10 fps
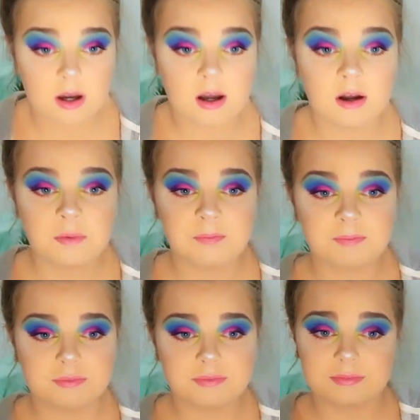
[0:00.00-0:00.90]

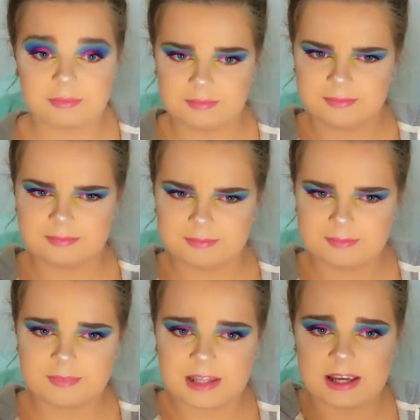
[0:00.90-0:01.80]
Um,
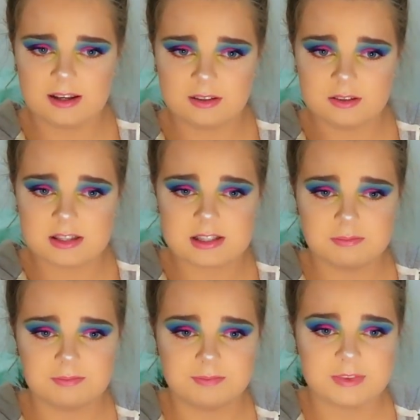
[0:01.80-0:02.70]
yeah, got
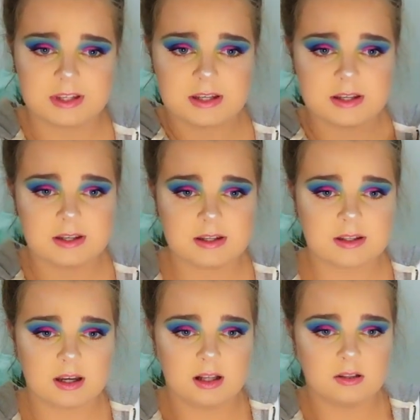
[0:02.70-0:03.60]
some
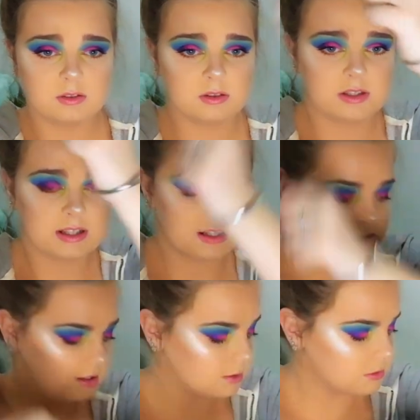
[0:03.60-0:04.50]
colour on there.
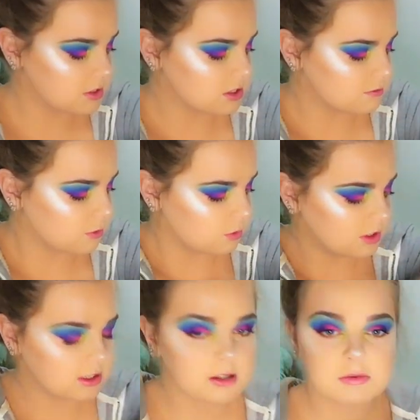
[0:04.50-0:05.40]
Let me just fold
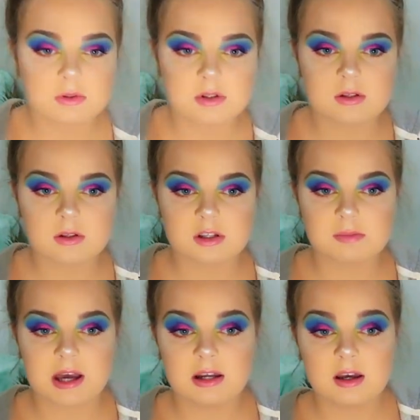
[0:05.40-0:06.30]
that up so it doesn't look as
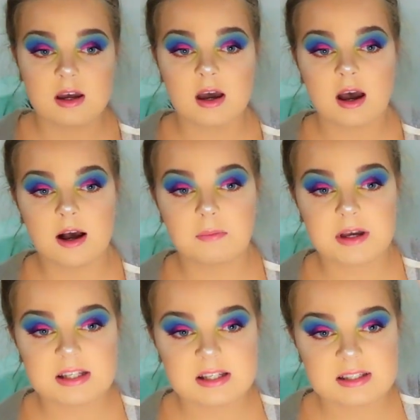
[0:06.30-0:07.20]
bad. Um,
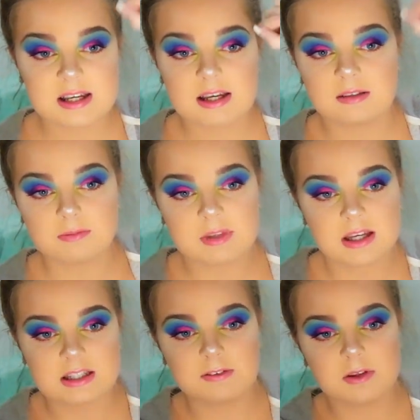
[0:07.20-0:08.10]
as you can see,
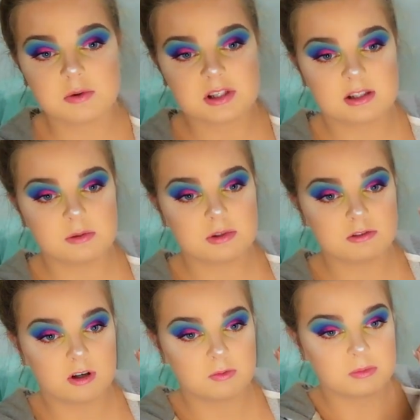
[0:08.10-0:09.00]
yeah, definitely was a little bit
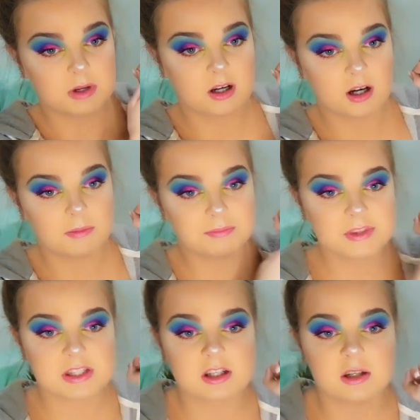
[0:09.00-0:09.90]
rough with my arm.
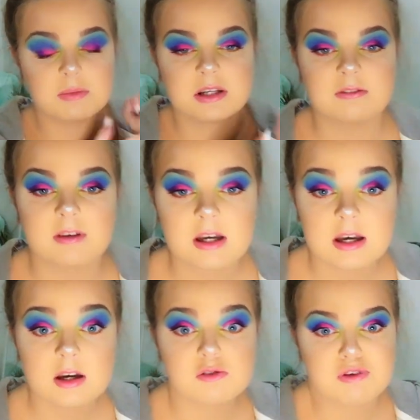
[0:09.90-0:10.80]
It's got a bit of
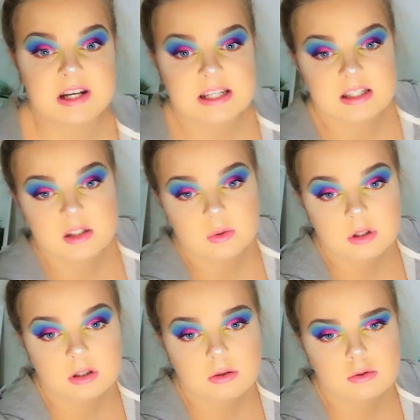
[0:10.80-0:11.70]
redness to
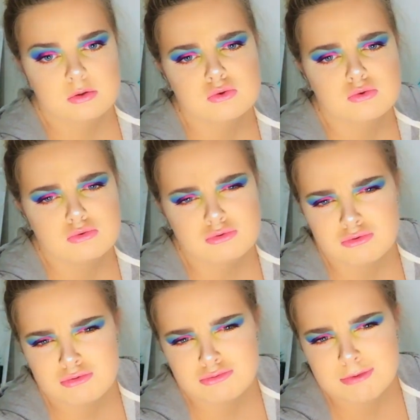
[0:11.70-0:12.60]
it. Oh,
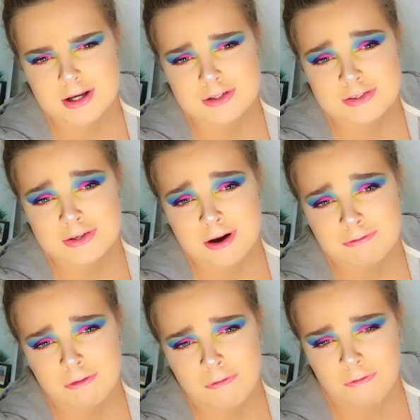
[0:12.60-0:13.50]
I
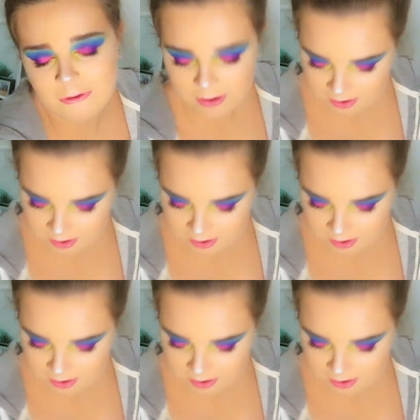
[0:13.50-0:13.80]
love it.